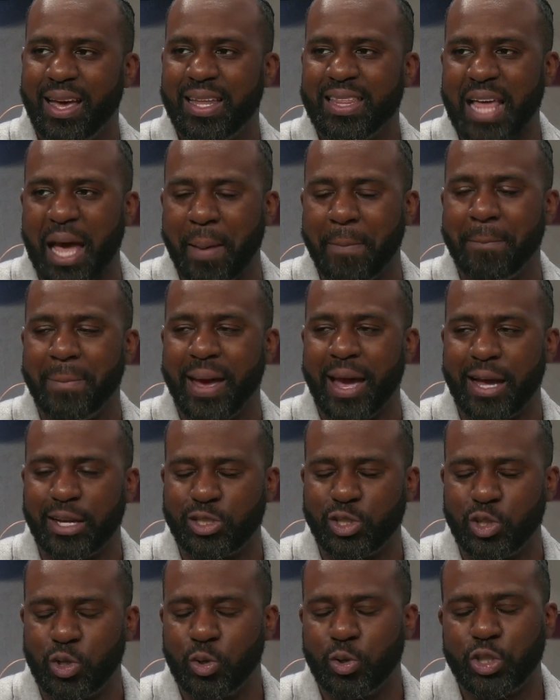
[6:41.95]
that
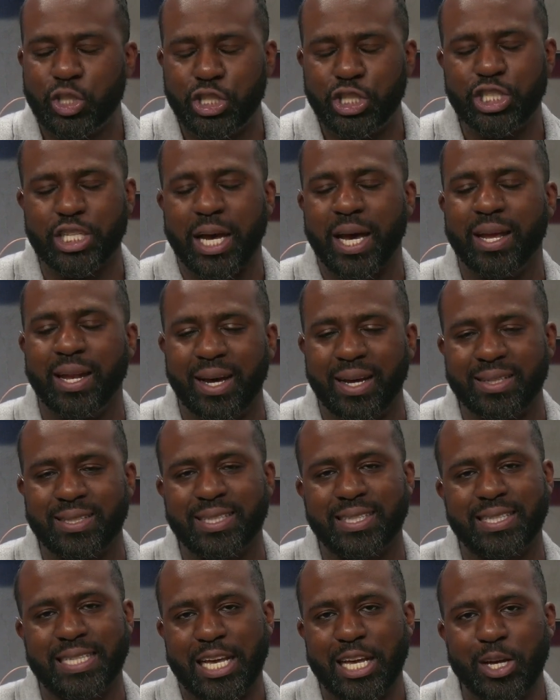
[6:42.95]
made you shed a
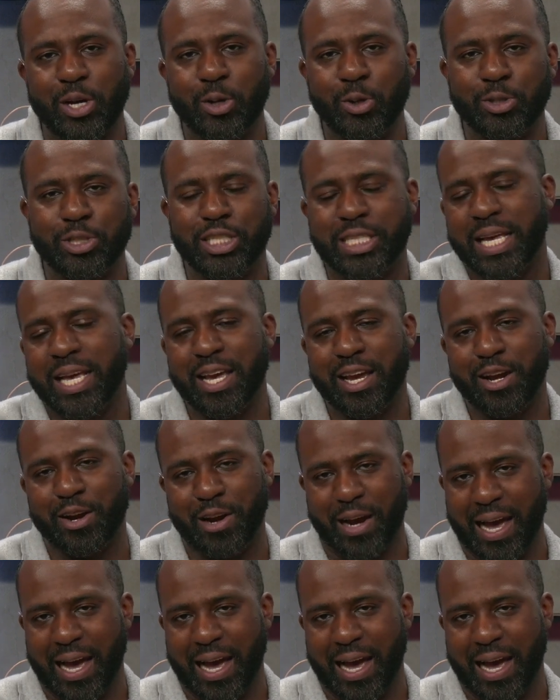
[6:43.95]
single tear